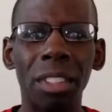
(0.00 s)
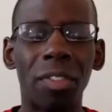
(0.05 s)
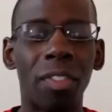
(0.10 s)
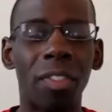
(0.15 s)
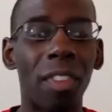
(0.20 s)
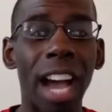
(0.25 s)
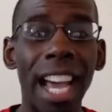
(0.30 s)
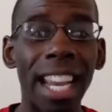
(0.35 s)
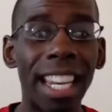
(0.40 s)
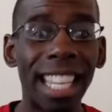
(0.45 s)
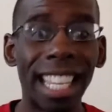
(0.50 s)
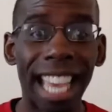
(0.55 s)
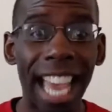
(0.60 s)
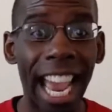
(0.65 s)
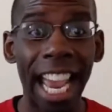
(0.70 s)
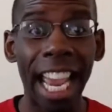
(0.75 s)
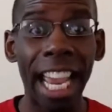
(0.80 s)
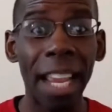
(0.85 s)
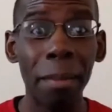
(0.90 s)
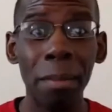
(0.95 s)
finally
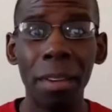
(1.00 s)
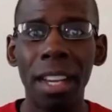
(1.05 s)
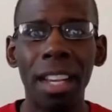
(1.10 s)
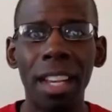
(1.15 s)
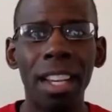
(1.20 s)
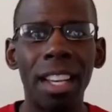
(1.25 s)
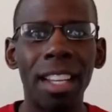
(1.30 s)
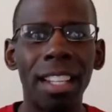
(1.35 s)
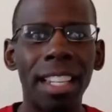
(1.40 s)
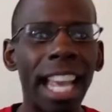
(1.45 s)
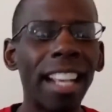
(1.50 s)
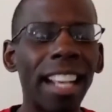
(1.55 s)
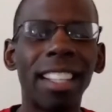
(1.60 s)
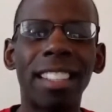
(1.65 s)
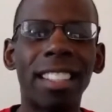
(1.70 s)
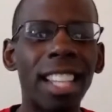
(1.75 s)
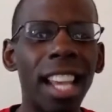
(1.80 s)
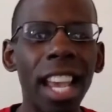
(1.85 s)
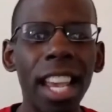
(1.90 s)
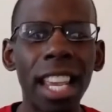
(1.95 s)
came, they could
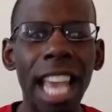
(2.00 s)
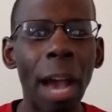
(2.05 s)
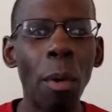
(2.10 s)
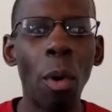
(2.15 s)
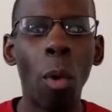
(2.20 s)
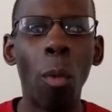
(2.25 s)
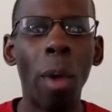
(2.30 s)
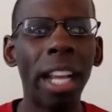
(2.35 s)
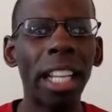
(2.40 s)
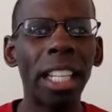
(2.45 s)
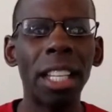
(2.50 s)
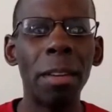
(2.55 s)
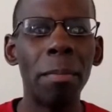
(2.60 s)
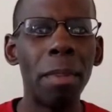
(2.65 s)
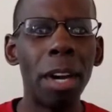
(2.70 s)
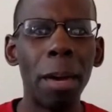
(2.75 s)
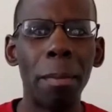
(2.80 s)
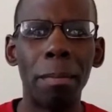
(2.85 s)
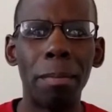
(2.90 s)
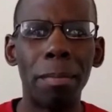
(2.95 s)
tell you I would wake them
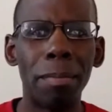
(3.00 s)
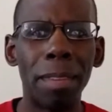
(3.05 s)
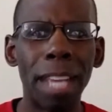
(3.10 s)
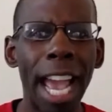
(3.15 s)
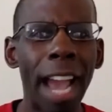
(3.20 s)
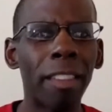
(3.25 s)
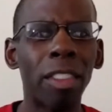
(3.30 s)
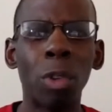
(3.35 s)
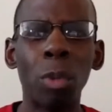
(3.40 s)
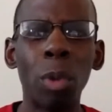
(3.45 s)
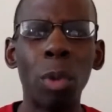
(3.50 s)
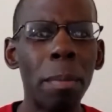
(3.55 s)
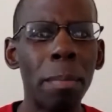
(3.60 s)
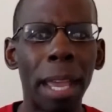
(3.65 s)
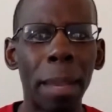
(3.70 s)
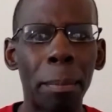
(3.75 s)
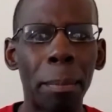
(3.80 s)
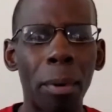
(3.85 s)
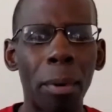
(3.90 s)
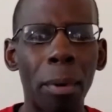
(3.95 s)
up after we
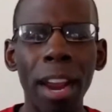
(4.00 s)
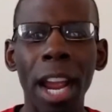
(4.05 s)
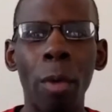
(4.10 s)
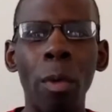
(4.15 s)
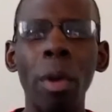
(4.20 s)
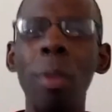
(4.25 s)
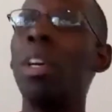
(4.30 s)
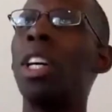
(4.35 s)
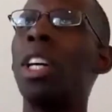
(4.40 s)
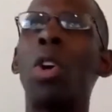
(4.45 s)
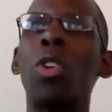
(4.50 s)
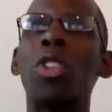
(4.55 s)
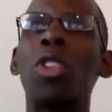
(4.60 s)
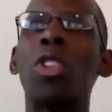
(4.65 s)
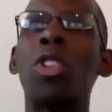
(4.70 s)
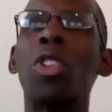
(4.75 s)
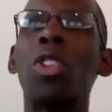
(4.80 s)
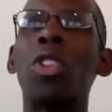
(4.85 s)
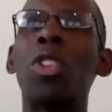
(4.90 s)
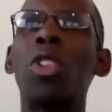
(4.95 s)
make prayer and we would go
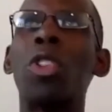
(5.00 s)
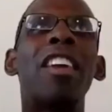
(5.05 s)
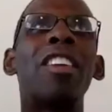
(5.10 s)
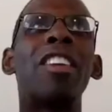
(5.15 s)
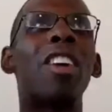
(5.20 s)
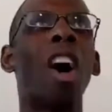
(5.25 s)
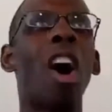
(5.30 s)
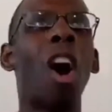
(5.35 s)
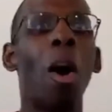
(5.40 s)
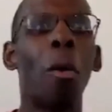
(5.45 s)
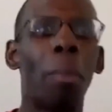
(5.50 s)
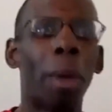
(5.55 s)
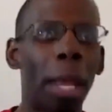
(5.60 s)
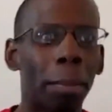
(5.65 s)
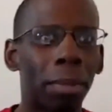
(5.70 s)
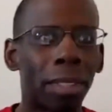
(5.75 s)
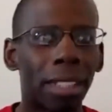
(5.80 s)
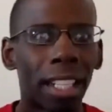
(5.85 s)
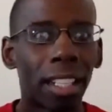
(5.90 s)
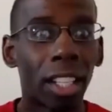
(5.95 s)
throw final call
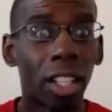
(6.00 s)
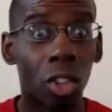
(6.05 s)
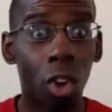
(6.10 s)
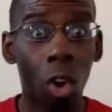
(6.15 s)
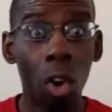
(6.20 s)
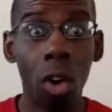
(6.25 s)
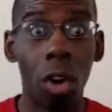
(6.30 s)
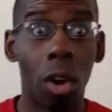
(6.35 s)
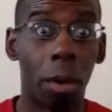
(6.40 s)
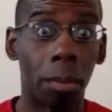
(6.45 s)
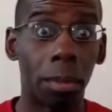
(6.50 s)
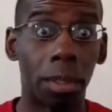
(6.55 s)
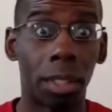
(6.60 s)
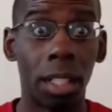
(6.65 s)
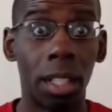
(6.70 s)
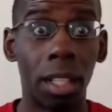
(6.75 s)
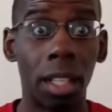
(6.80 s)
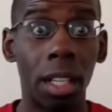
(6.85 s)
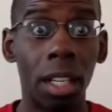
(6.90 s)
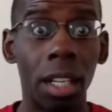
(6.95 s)
papers at the dorms.
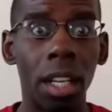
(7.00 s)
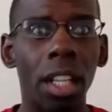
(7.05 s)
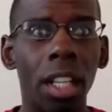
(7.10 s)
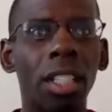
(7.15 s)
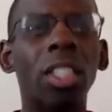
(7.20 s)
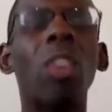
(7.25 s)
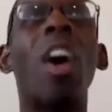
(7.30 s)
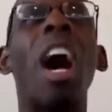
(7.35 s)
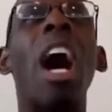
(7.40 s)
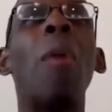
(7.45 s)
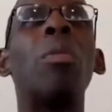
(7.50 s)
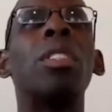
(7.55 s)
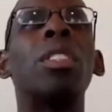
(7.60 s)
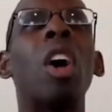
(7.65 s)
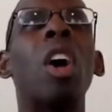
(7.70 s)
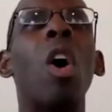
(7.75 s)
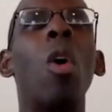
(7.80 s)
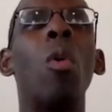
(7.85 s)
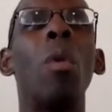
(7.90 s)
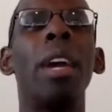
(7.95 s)
Wow. So I was
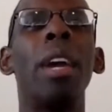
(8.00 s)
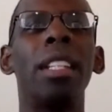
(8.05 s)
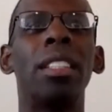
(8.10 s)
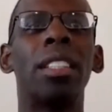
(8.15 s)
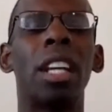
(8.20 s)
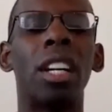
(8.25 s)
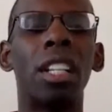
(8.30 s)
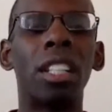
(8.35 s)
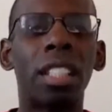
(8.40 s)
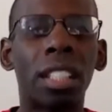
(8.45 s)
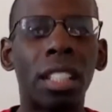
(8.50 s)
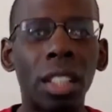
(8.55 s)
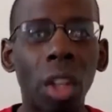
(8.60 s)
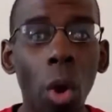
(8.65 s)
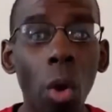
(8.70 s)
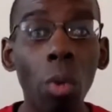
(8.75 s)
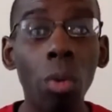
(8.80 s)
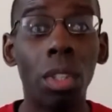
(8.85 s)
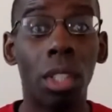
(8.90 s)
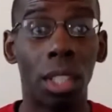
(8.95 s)
always a
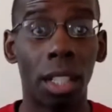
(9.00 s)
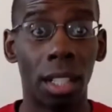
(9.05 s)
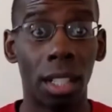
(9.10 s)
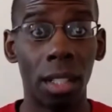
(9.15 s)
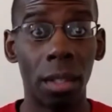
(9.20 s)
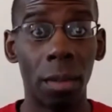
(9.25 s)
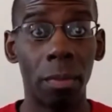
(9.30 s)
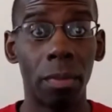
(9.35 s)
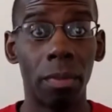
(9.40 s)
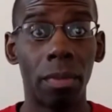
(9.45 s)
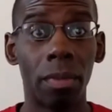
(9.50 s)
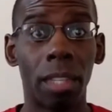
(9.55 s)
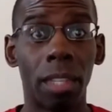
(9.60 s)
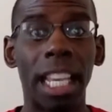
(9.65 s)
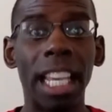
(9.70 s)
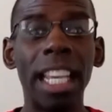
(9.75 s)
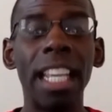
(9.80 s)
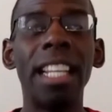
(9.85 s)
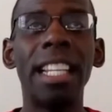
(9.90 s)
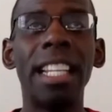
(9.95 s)
soldier
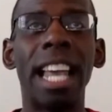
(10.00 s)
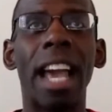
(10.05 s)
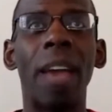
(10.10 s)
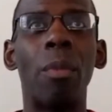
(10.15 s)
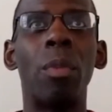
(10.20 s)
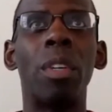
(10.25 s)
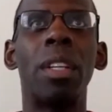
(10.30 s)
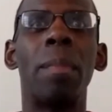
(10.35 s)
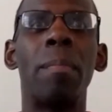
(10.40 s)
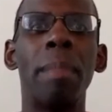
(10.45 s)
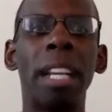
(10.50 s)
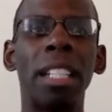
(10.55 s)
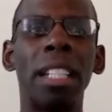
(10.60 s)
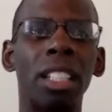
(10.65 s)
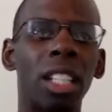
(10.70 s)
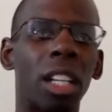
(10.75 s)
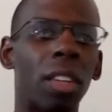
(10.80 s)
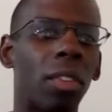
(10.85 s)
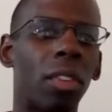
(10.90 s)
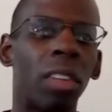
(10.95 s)
in that when the
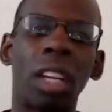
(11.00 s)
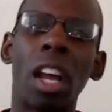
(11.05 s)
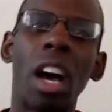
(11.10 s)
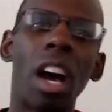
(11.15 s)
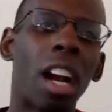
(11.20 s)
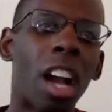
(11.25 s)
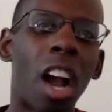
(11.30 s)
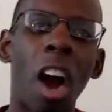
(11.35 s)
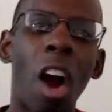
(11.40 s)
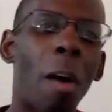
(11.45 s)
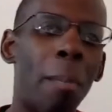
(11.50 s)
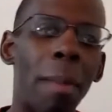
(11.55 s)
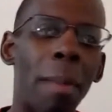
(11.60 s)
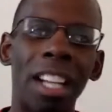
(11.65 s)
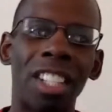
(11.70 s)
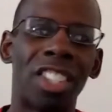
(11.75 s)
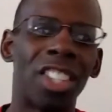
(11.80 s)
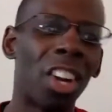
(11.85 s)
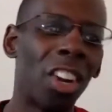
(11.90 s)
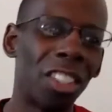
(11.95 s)
messenger of Allah called my
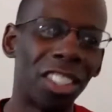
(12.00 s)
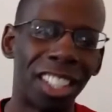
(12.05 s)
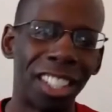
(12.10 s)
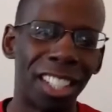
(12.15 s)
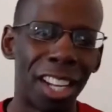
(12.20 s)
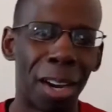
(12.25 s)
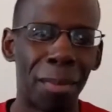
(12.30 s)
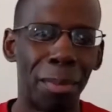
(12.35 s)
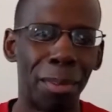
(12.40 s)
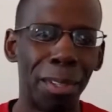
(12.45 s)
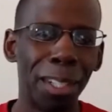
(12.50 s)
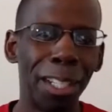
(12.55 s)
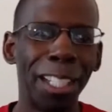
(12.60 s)
jersey number,